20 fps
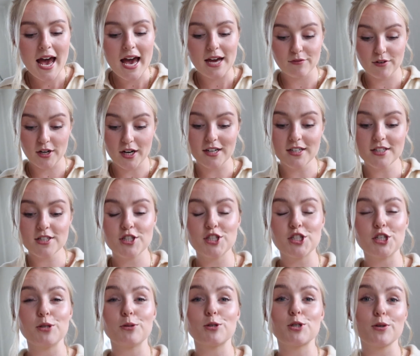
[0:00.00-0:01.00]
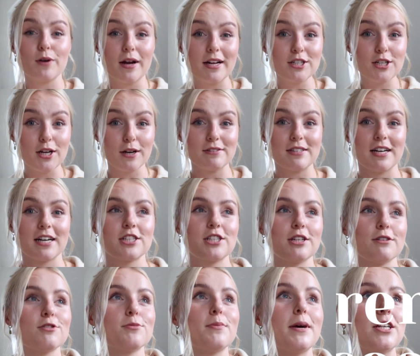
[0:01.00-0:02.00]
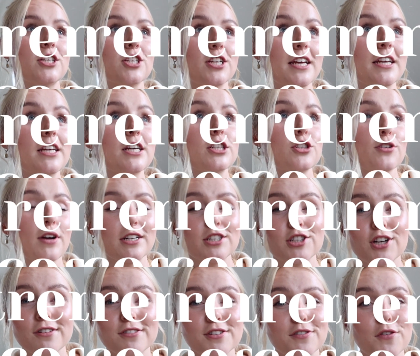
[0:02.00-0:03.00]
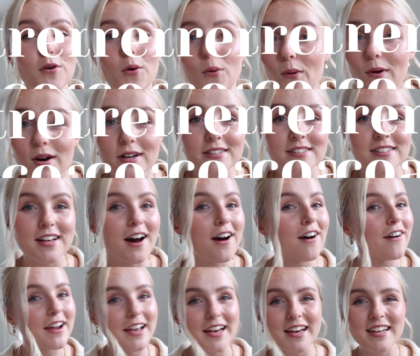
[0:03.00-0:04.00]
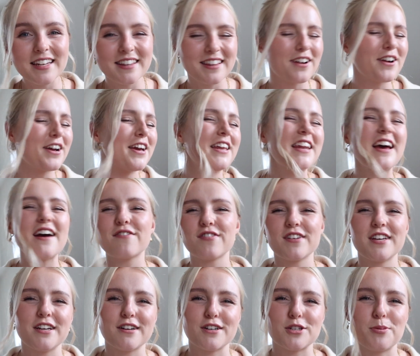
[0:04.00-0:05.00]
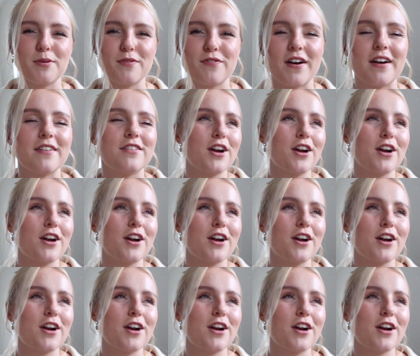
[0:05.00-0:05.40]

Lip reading: In regards to trench coats, actually, I was mentioning trench coats, of course, they're in every year, to be fair.